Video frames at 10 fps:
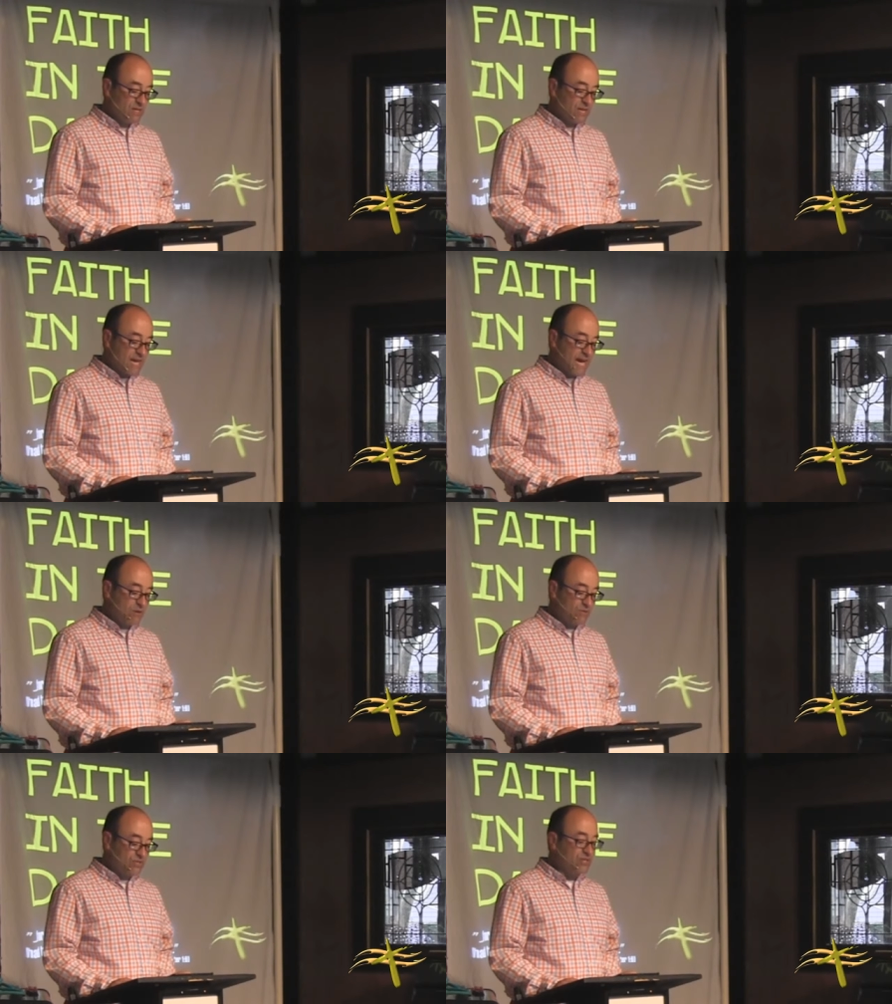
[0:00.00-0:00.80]
The
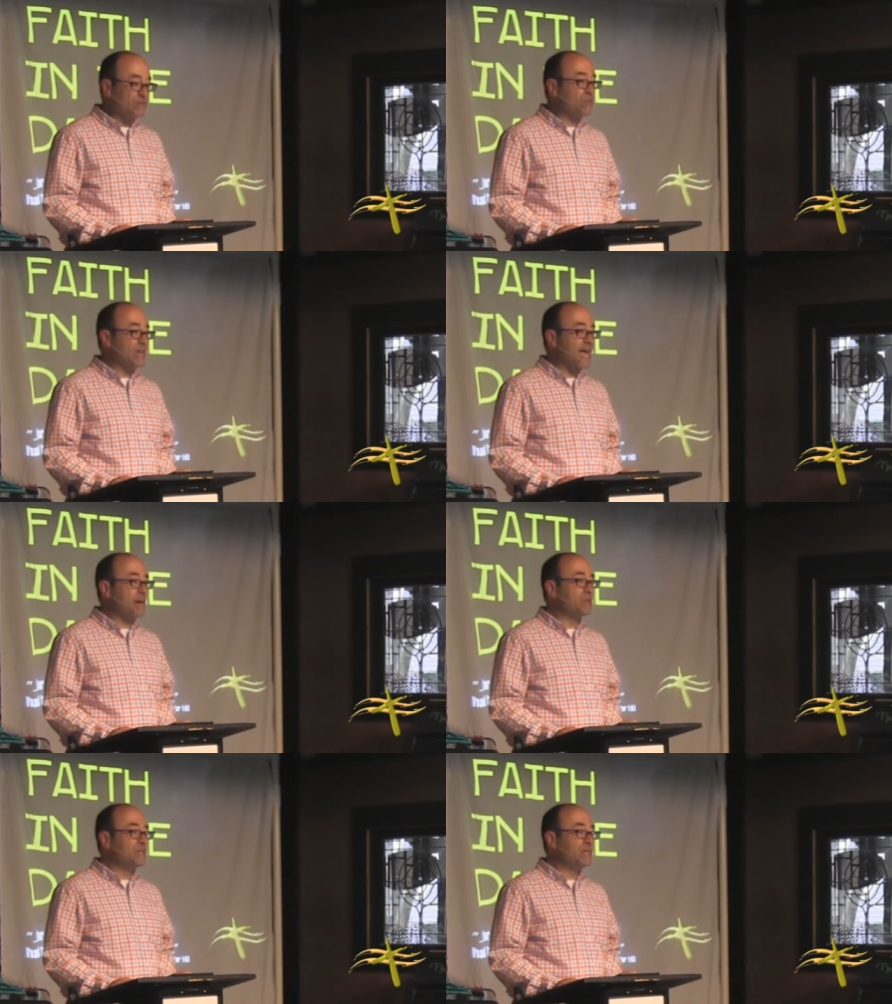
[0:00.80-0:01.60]
account of what
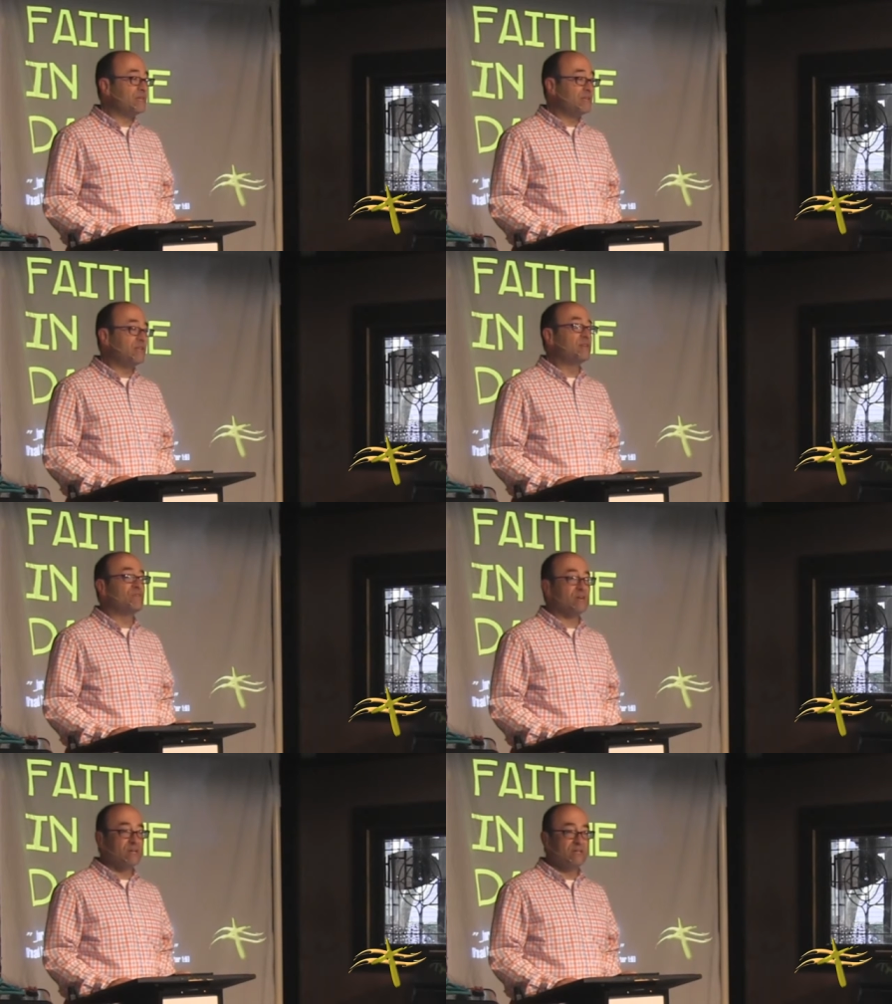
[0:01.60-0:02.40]
happened in
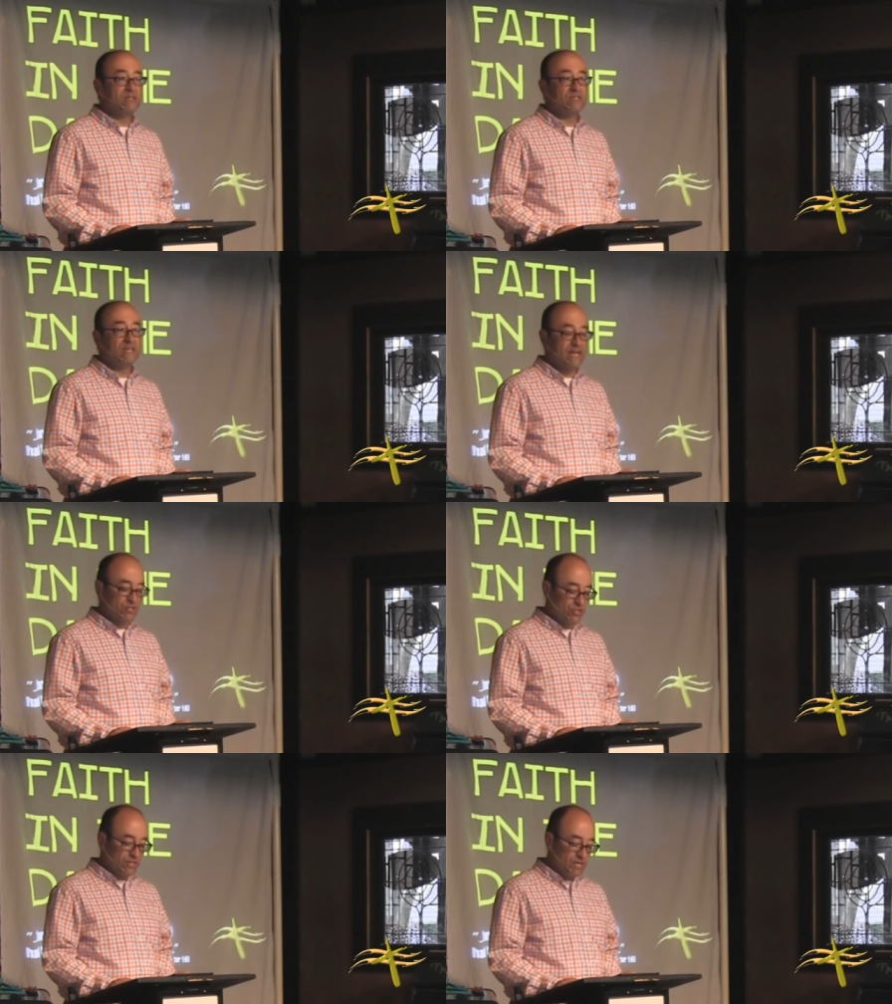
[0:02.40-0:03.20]
Nineveh is
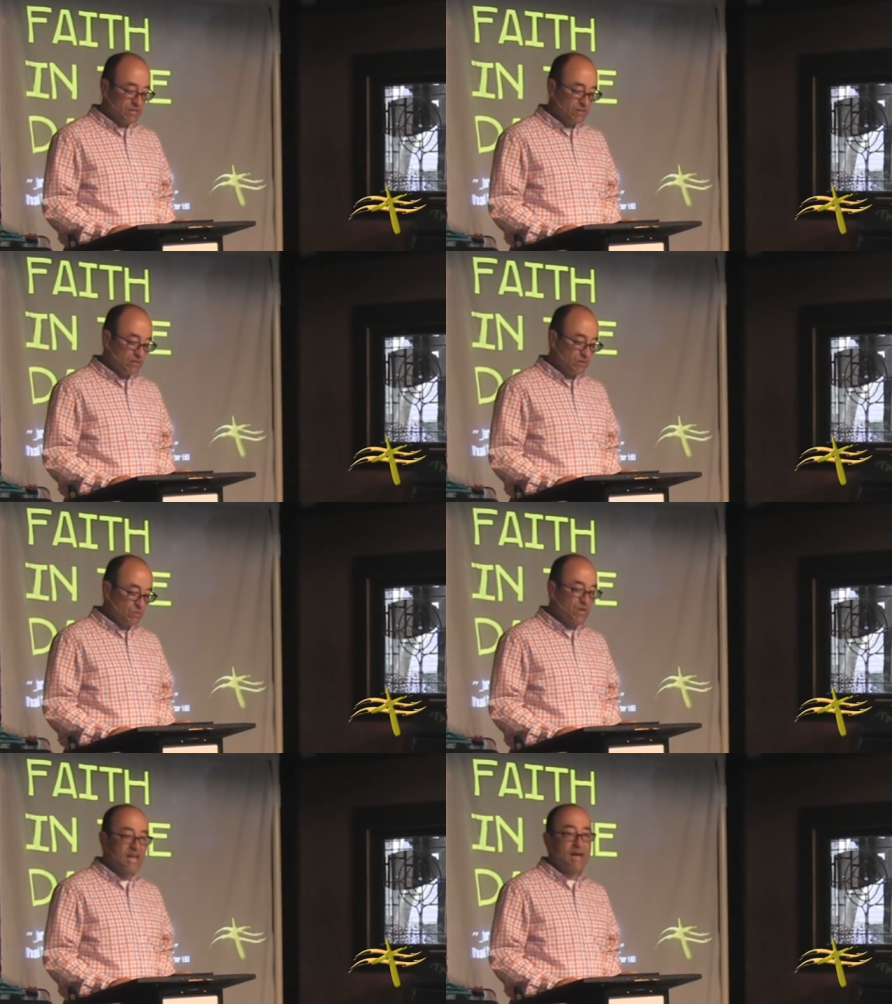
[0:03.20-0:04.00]
actually
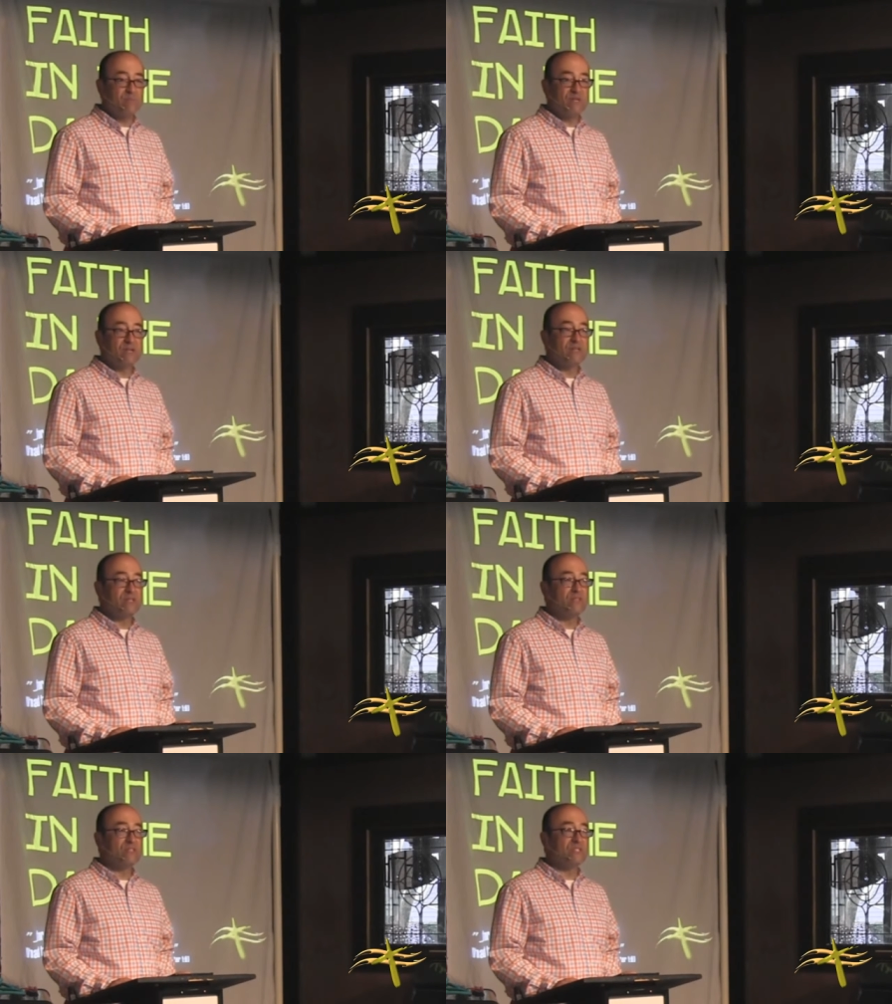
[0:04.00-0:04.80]
what happened
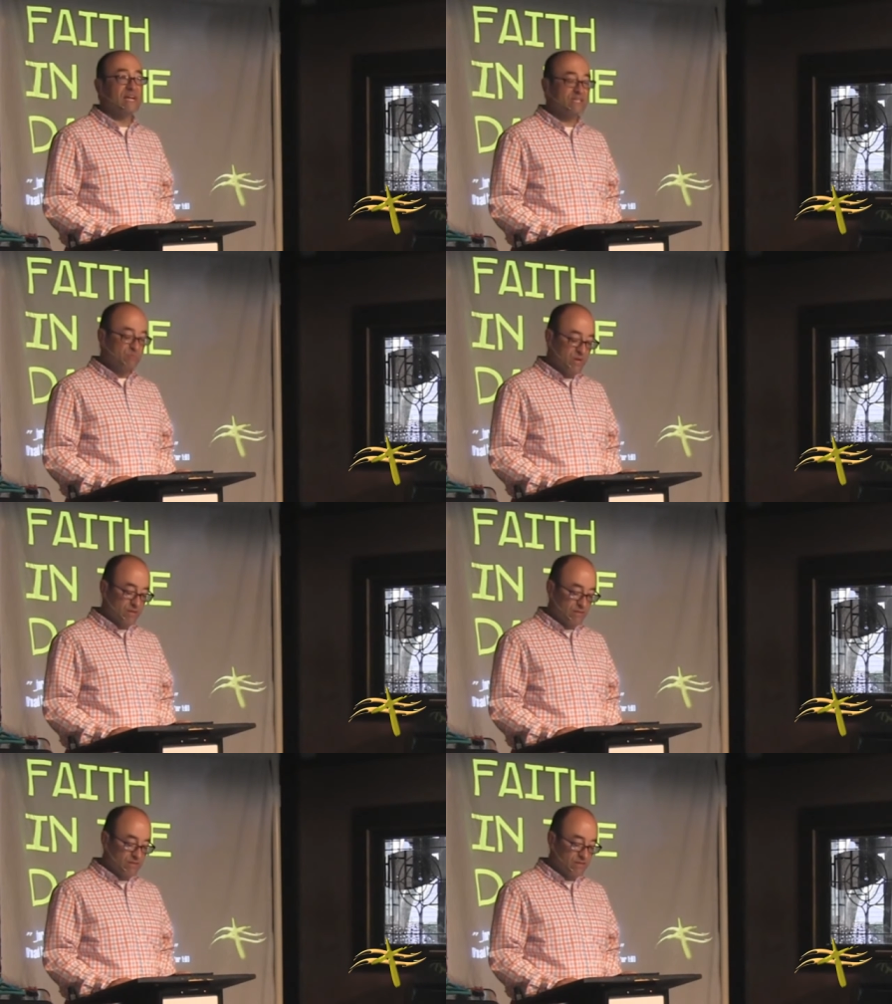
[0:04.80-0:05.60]
in this last
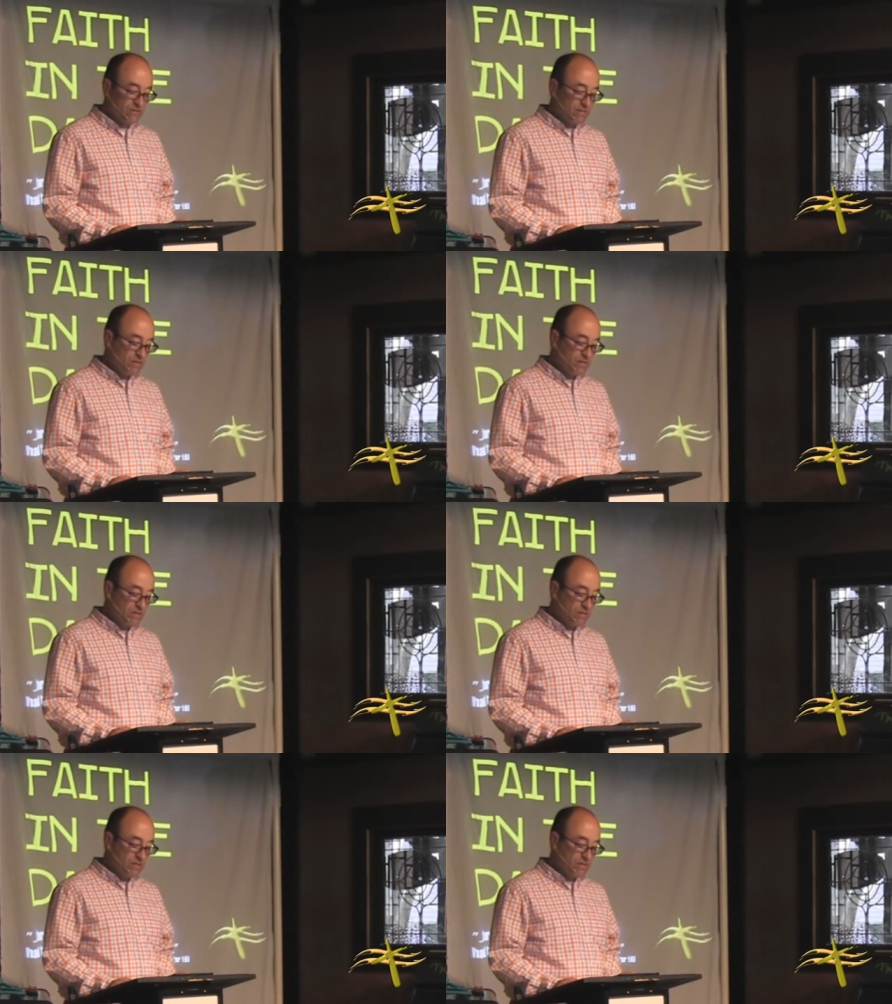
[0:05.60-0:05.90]
month.